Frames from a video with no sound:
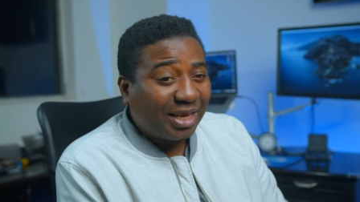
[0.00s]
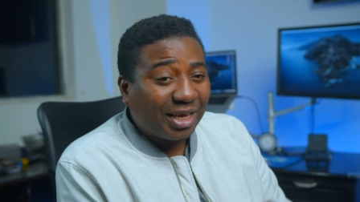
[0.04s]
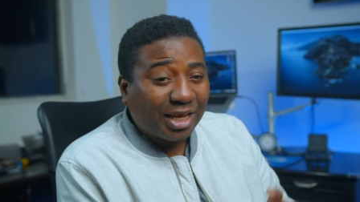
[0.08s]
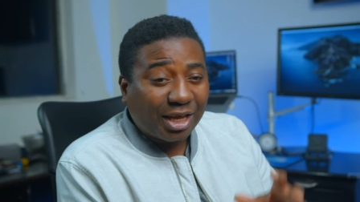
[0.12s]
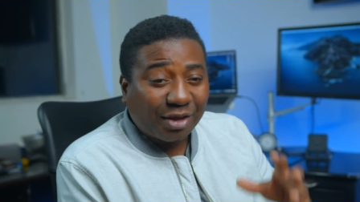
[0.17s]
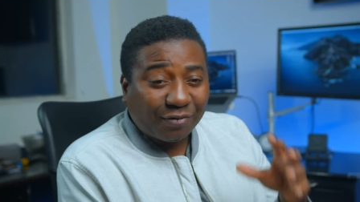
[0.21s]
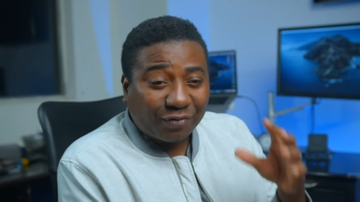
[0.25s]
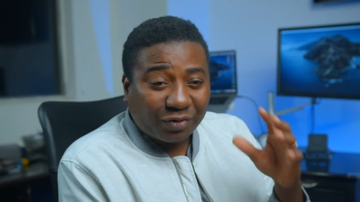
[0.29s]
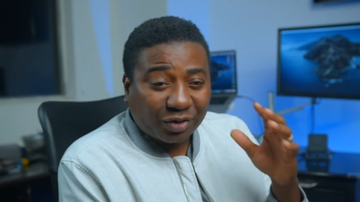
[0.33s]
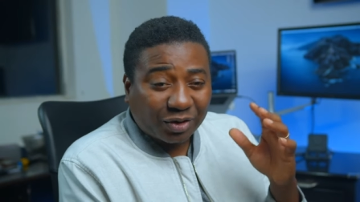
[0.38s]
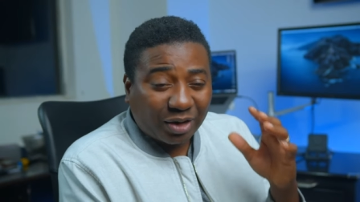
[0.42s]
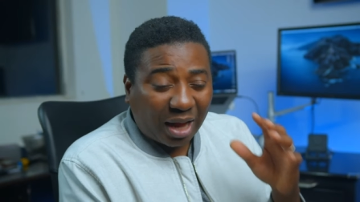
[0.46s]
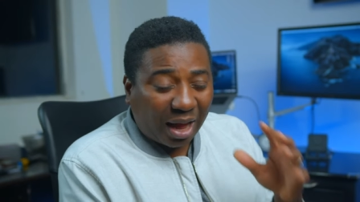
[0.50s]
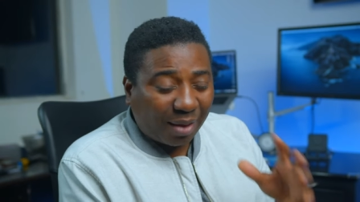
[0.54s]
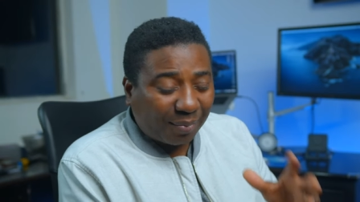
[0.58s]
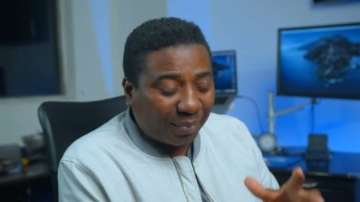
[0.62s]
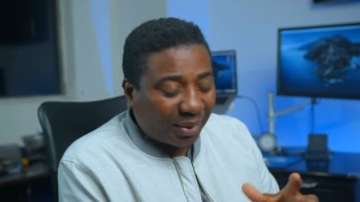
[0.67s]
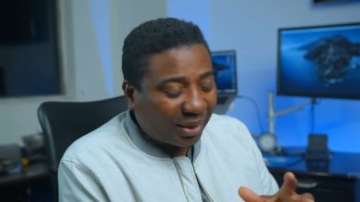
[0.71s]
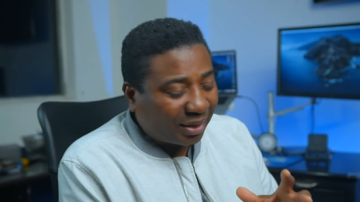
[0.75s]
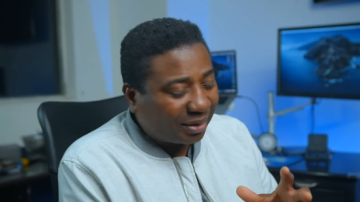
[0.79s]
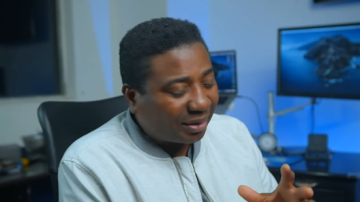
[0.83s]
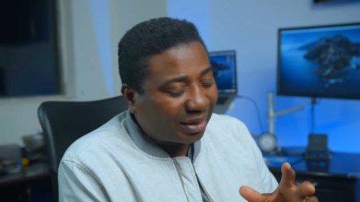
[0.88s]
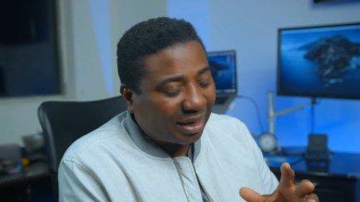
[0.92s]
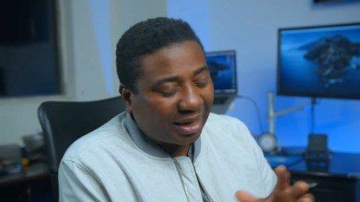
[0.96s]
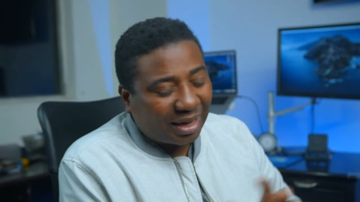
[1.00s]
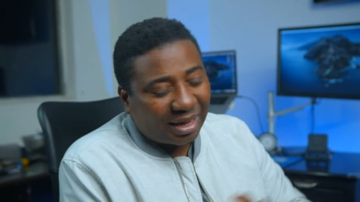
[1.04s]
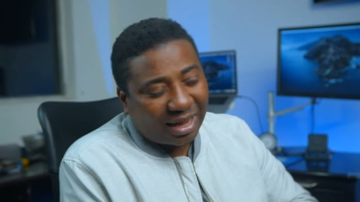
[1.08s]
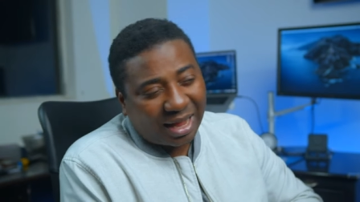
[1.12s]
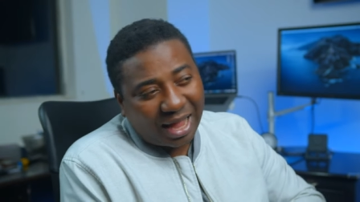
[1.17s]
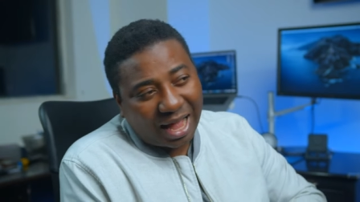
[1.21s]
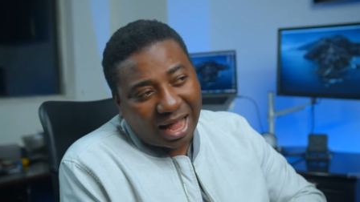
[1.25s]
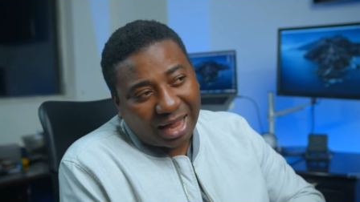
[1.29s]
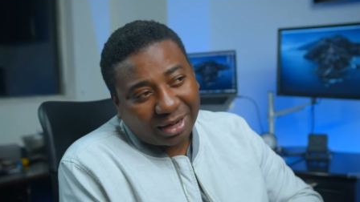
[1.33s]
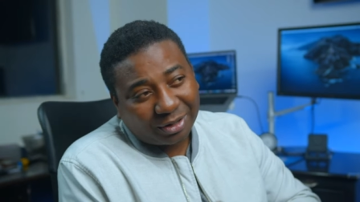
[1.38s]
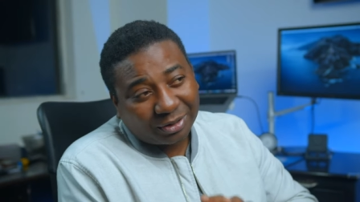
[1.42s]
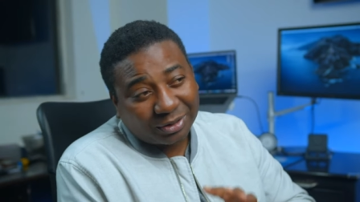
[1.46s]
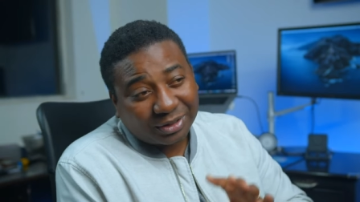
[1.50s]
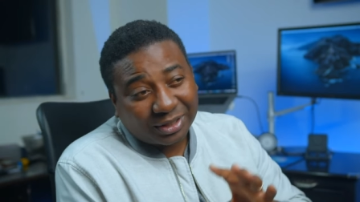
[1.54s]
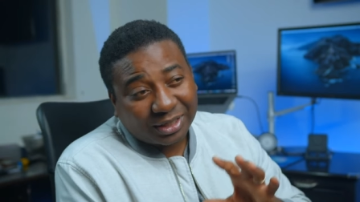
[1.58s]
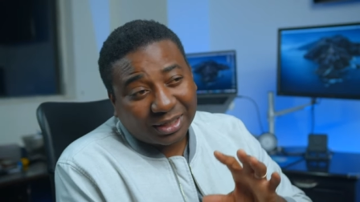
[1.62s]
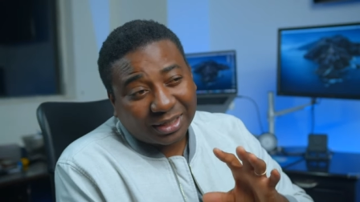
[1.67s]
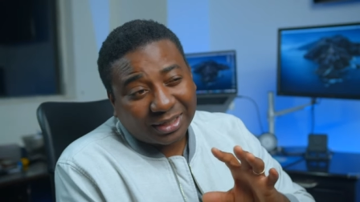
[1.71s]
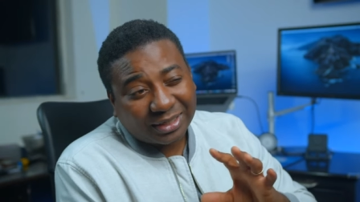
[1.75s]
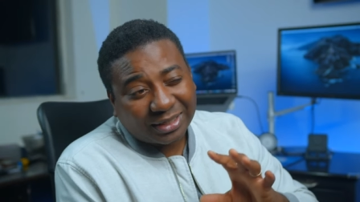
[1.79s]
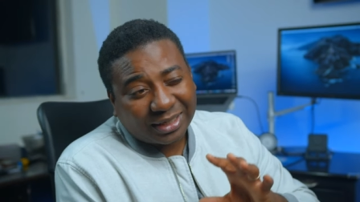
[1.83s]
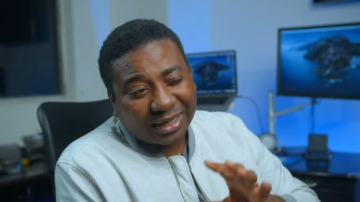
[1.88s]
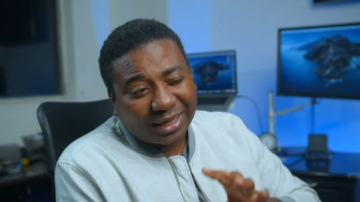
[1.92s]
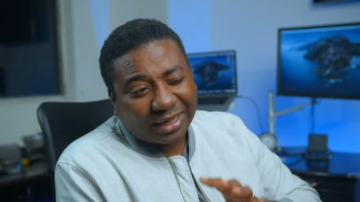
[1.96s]
If you, I mean, I don't
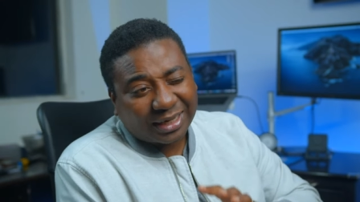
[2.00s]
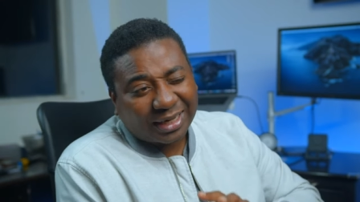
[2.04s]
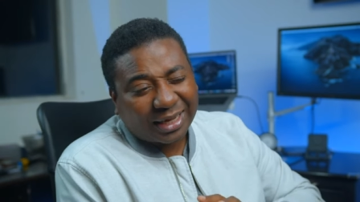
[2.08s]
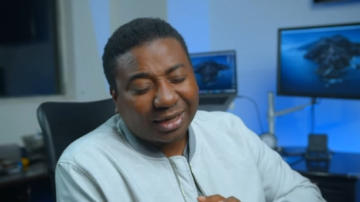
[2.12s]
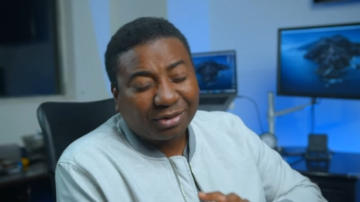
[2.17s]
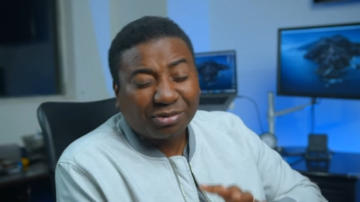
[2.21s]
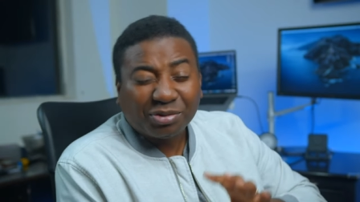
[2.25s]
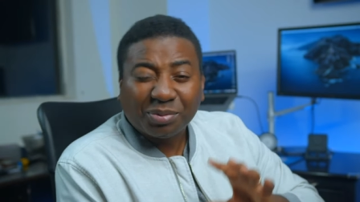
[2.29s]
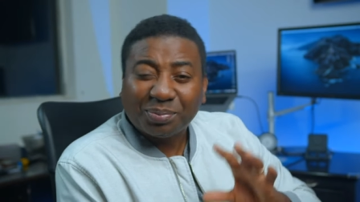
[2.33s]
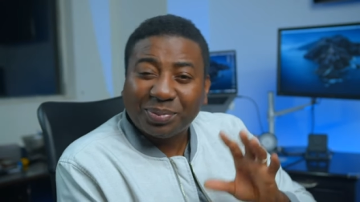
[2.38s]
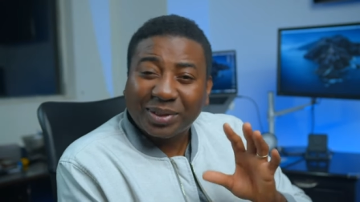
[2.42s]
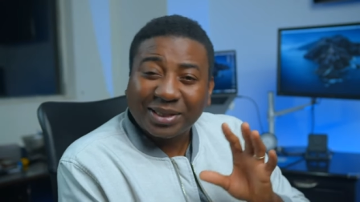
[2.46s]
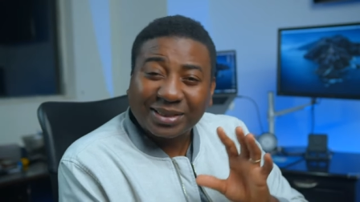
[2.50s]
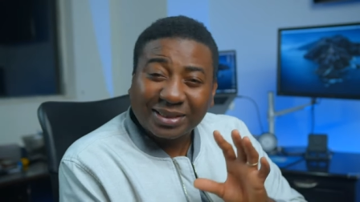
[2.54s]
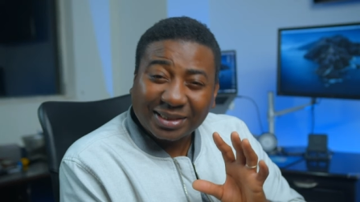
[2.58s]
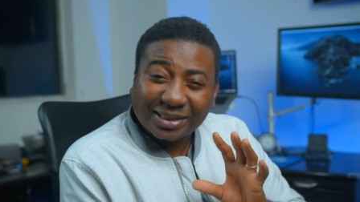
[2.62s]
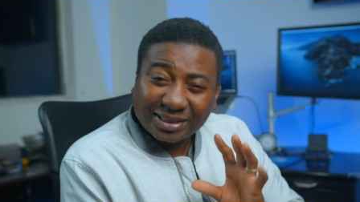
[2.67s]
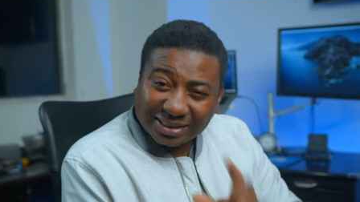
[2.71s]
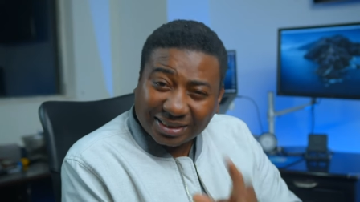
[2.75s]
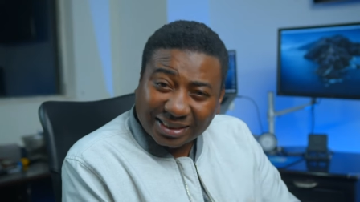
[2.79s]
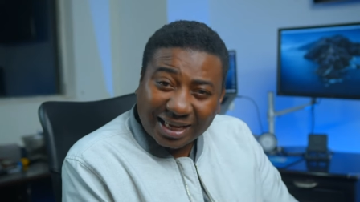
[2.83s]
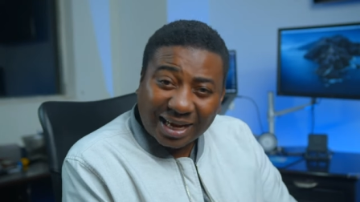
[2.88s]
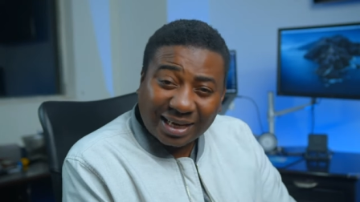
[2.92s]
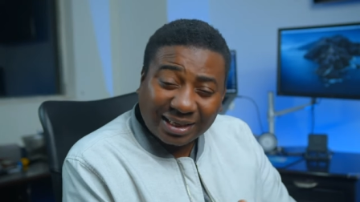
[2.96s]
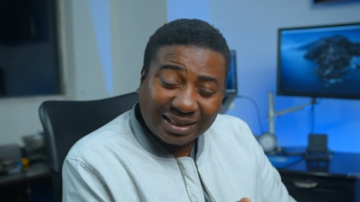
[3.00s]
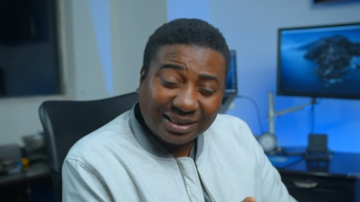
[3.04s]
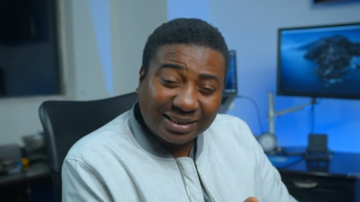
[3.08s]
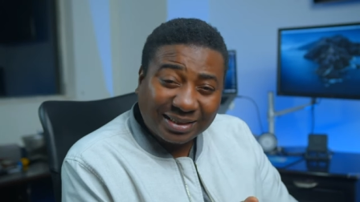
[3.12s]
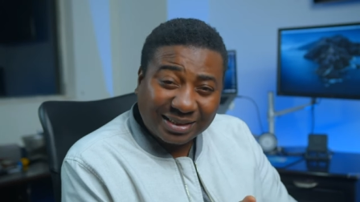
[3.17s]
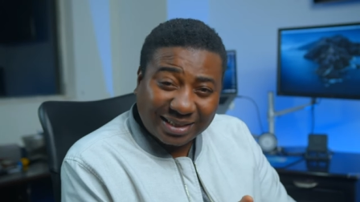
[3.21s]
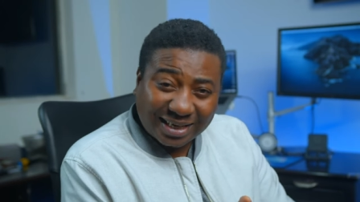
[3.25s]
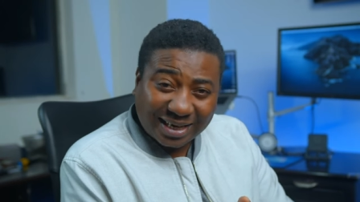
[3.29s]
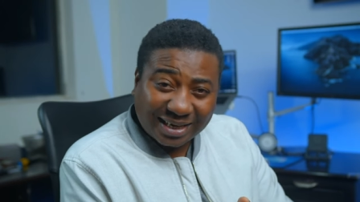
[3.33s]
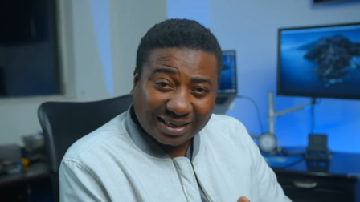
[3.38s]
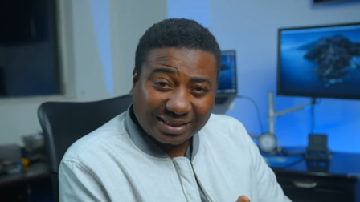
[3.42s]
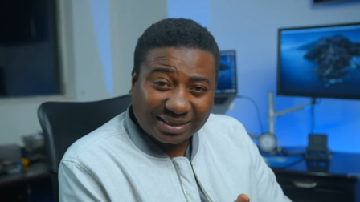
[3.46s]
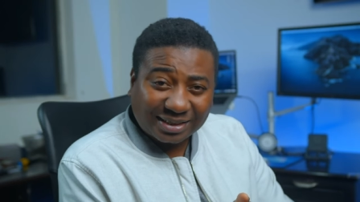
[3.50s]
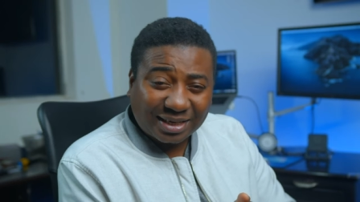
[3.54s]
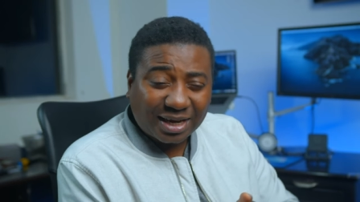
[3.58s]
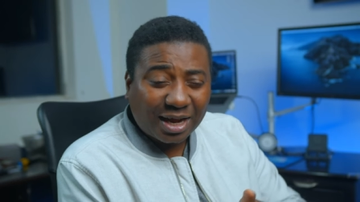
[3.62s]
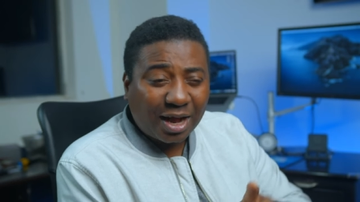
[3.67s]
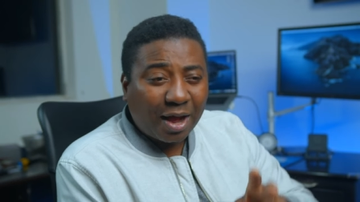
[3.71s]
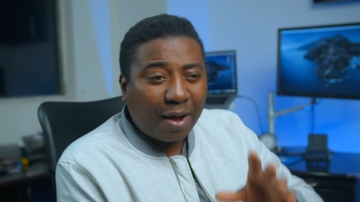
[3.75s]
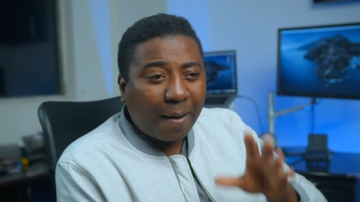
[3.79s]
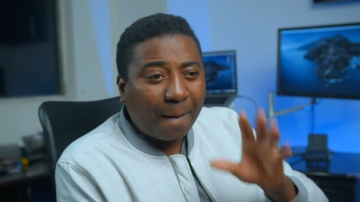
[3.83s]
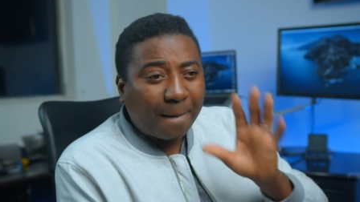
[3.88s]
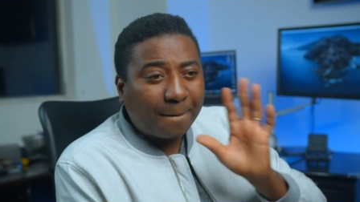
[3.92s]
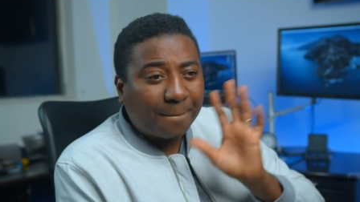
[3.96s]
think it can replace a standing desk,
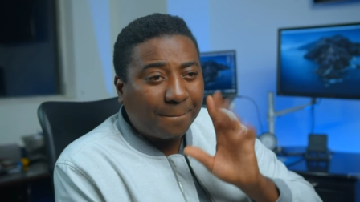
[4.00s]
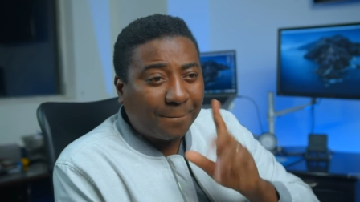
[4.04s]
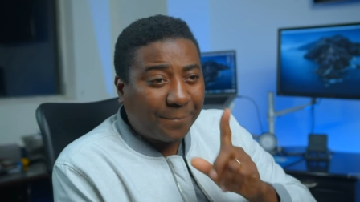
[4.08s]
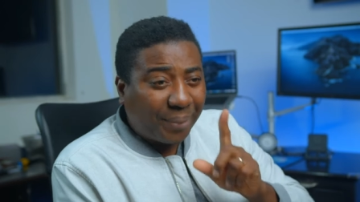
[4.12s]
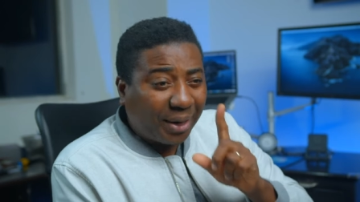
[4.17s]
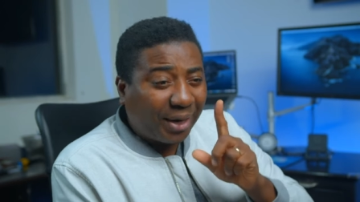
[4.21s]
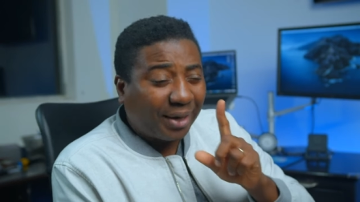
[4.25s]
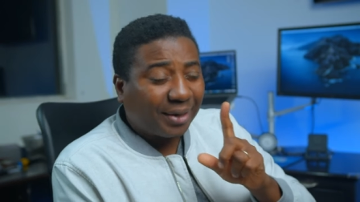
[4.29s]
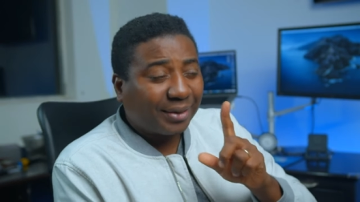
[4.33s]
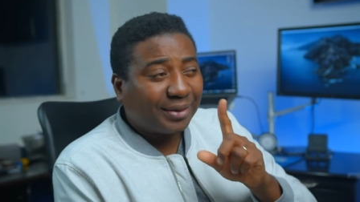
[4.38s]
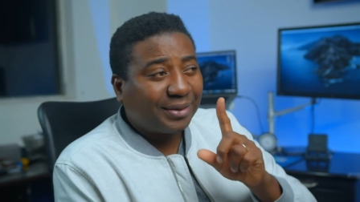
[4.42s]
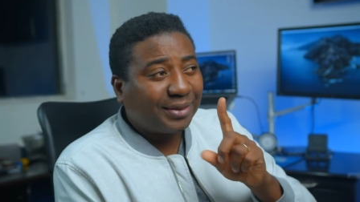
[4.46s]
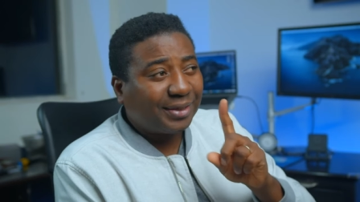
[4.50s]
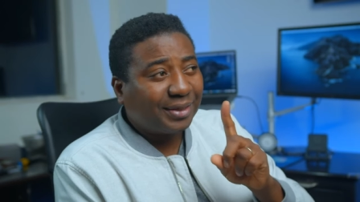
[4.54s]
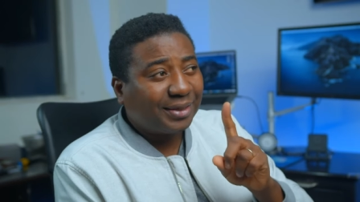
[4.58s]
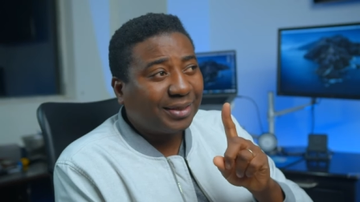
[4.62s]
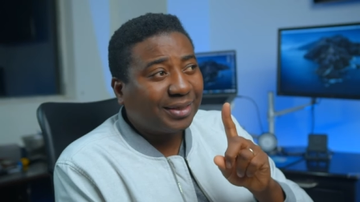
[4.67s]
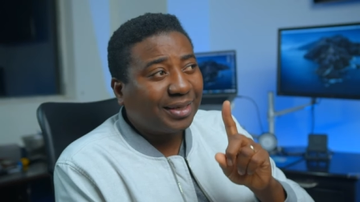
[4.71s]
but